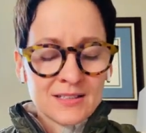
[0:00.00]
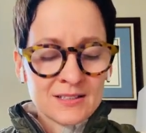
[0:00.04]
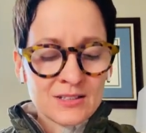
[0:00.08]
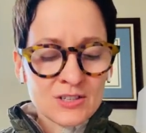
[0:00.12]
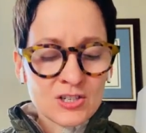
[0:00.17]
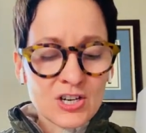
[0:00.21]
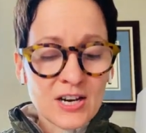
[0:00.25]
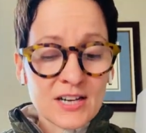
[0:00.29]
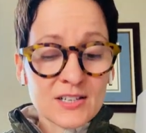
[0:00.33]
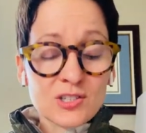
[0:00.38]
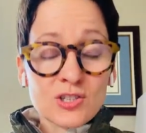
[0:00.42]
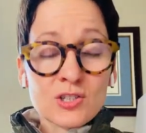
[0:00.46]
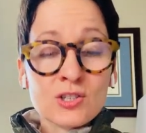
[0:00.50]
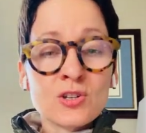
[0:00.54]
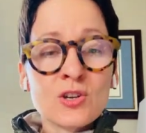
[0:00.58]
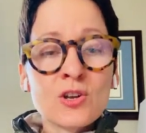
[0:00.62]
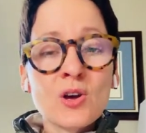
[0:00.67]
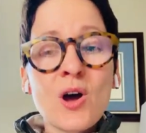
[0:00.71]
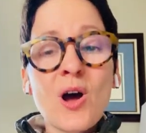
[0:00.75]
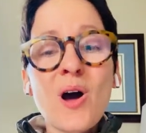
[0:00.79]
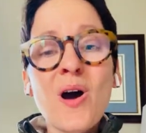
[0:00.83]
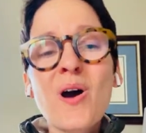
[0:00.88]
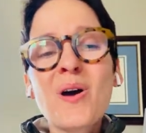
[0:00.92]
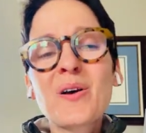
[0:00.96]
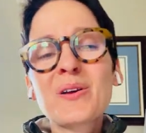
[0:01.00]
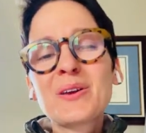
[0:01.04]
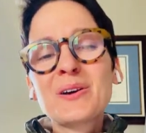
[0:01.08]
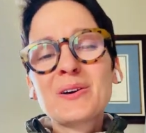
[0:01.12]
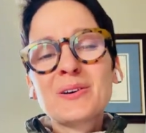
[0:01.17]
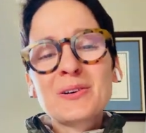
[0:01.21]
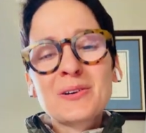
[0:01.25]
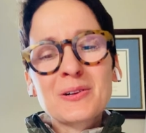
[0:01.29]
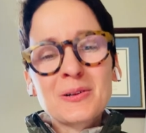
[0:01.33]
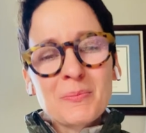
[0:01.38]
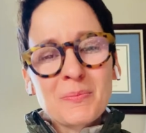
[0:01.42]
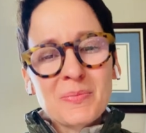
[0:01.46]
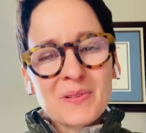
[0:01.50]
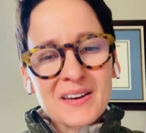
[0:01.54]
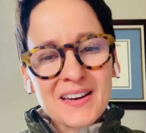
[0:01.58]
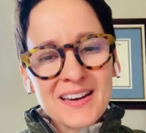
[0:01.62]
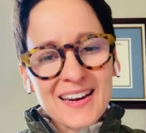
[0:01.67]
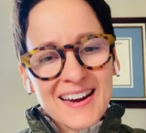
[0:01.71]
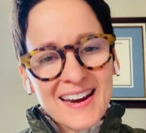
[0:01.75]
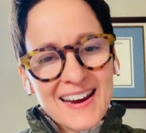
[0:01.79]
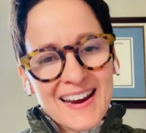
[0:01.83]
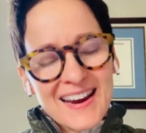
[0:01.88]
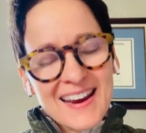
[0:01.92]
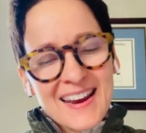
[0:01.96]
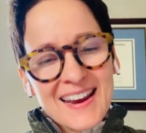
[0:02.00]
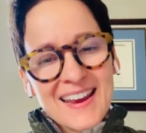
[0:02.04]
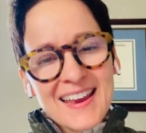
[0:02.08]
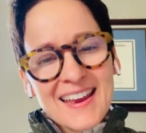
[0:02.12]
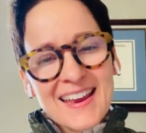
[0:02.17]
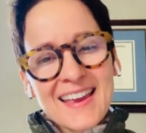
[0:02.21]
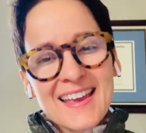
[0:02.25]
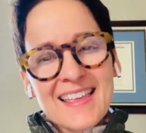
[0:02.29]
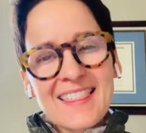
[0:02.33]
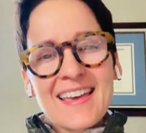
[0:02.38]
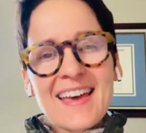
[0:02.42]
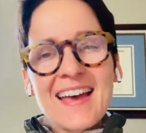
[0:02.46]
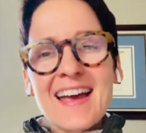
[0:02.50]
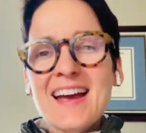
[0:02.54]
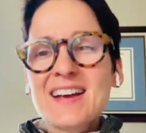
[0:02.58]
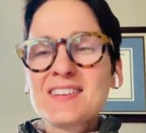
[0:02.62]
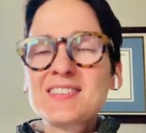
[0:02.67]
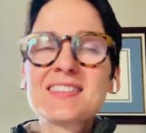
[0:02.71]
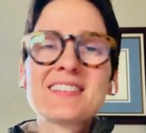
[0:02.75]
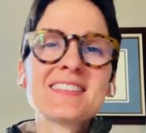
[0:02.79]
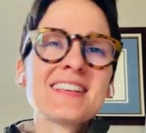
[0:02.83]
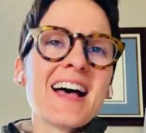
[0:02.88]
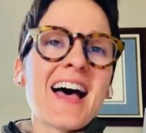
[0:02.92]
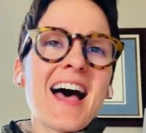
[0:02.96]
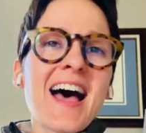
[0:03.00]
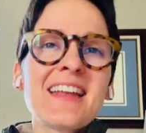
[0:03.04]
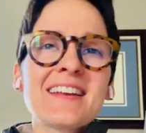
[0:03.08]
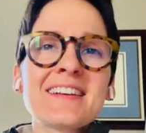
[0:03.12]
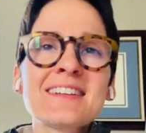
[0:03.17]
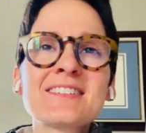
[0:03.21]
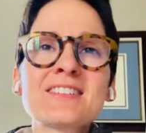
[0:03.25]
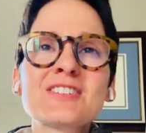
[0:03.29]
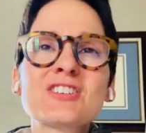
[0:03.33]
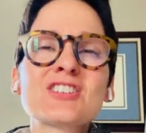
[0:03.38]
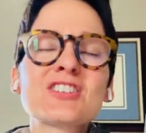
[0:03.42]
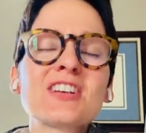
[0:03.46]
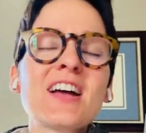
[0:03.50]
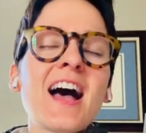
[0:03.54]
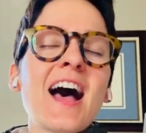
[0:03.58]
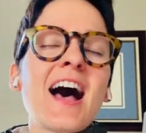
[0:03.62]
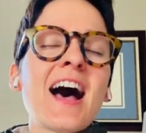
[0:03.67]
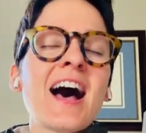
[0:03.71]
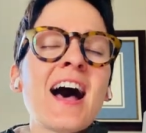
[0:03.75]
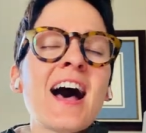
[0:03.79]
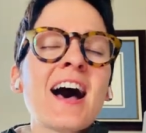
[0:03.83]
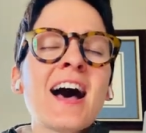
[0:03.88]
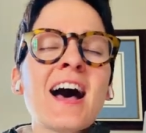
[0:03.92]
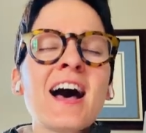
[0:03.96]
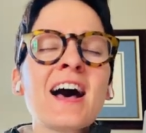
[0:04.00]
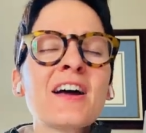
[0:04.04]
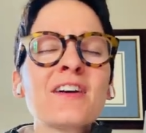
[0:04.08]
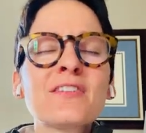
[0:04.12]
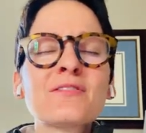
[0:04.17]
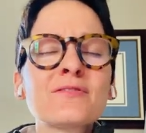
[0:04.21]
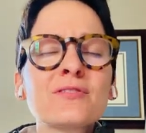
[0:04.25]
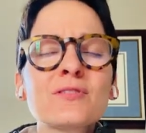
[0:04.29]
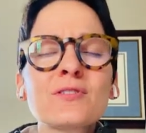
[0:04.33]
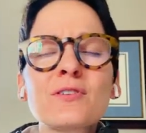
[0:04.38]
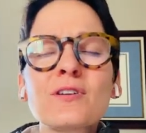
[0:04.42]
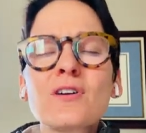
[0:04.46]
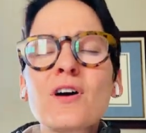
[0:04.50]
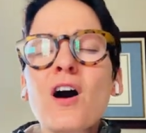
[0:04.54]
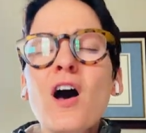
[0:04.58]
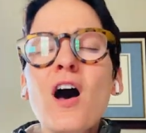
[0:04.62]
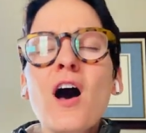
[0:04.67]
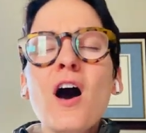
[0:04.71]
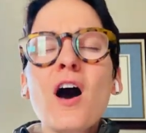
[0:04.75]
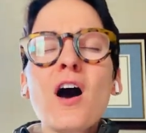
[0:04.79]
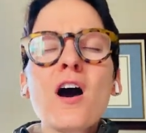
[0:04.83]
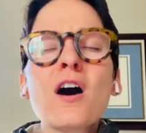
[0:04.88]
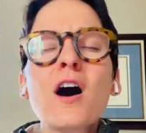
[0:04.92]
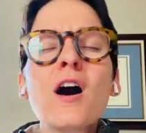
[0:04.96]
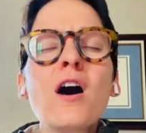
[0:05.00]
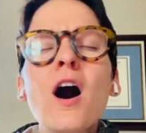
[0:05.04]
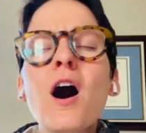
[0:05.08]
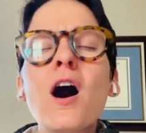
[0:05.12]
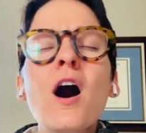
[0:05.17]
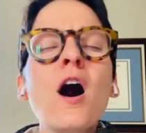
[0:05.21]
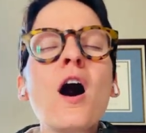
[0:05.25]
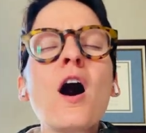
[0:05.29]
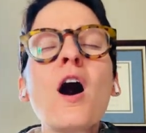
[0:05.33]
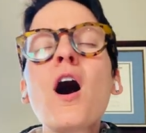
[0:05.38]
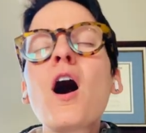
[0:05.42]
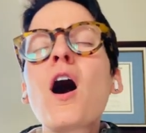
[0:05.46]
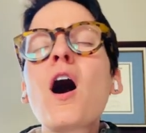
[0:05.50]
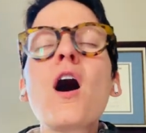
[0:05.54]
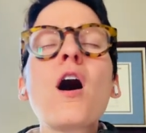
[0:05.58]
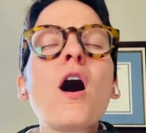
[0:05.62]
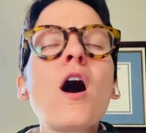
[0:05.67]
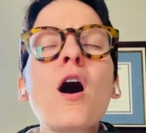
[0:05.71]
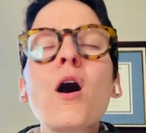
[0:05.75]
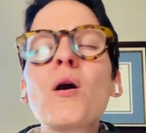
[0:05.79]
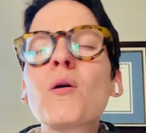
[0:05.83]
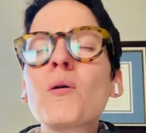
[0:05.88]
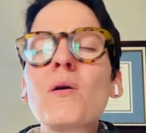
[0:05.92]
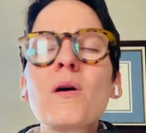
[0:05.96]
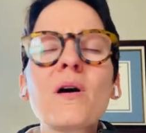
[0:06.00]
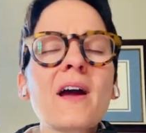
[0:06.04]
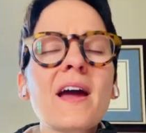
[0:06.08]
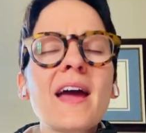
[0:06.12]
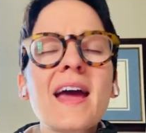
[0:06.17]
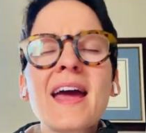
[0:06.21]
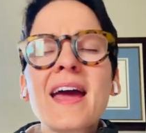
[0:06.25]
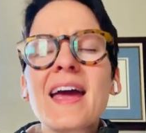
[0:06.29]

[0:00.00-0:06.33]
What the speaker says: Just know you'll be their sunshine for always.